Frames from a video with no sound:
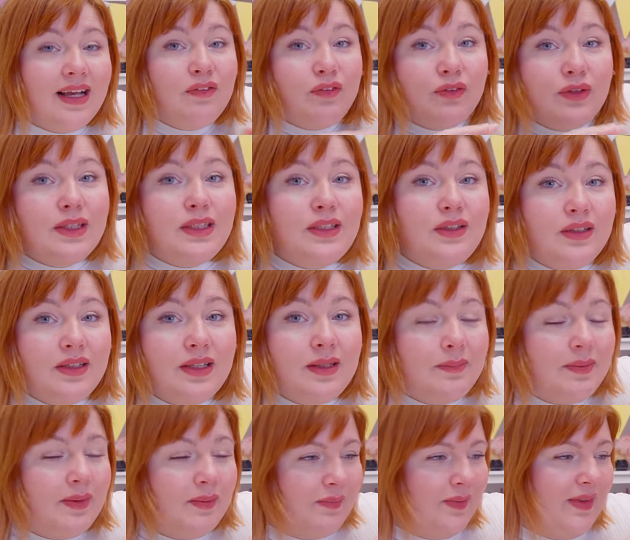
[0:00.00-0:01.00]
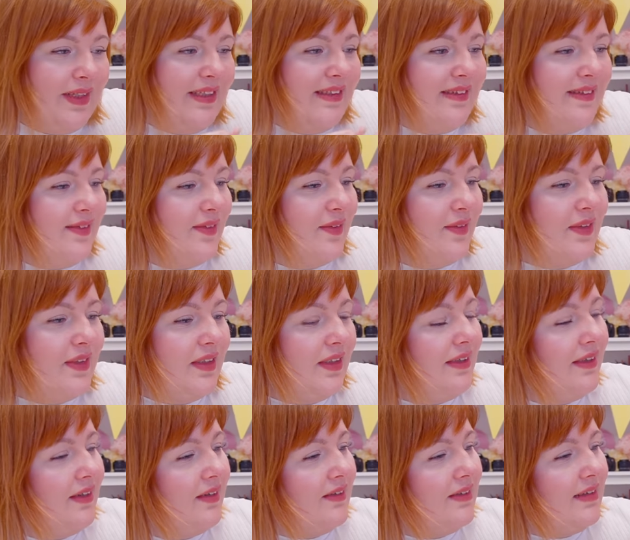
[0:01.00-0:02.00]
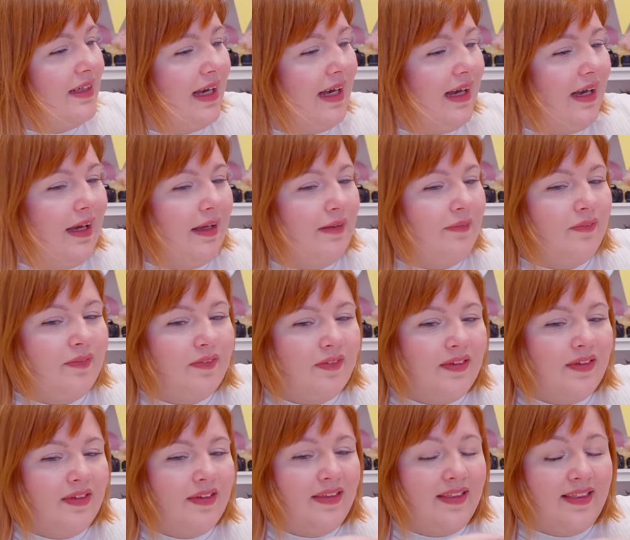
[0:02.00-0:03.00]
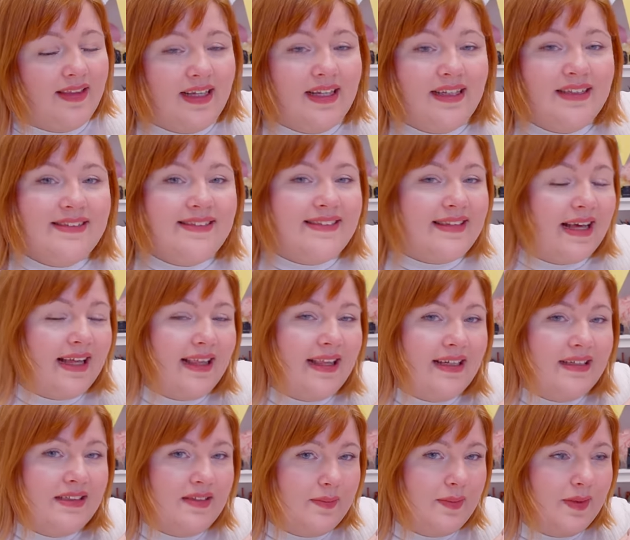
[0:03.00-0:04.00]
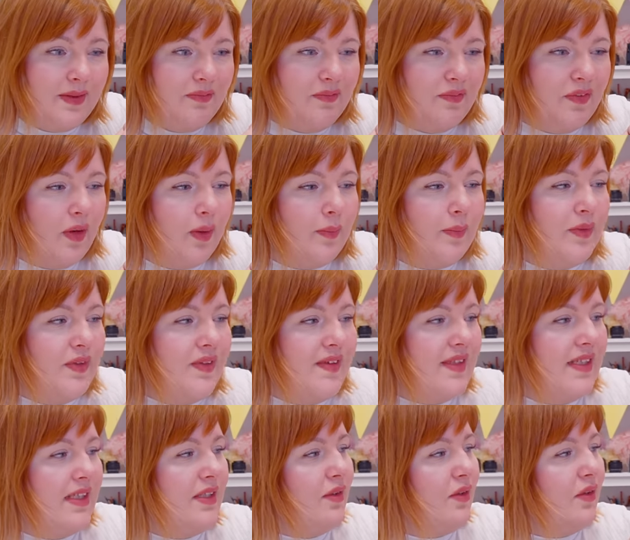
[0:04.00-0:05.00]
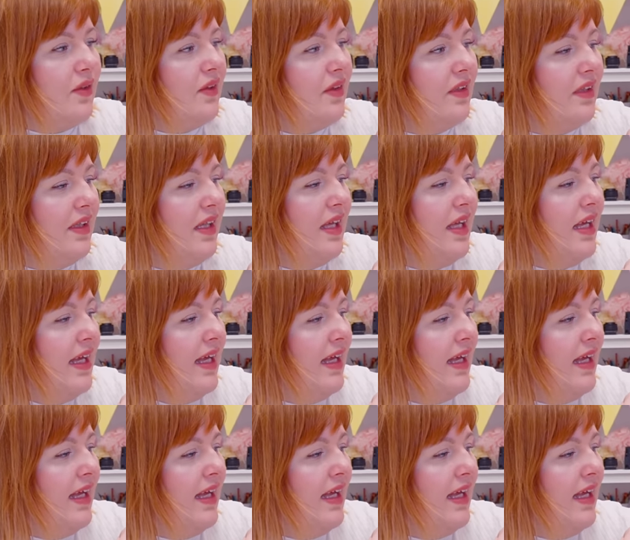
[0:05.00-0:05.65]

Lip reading: I've literally been waiting such a long time for this. I think it's been 4 months in total.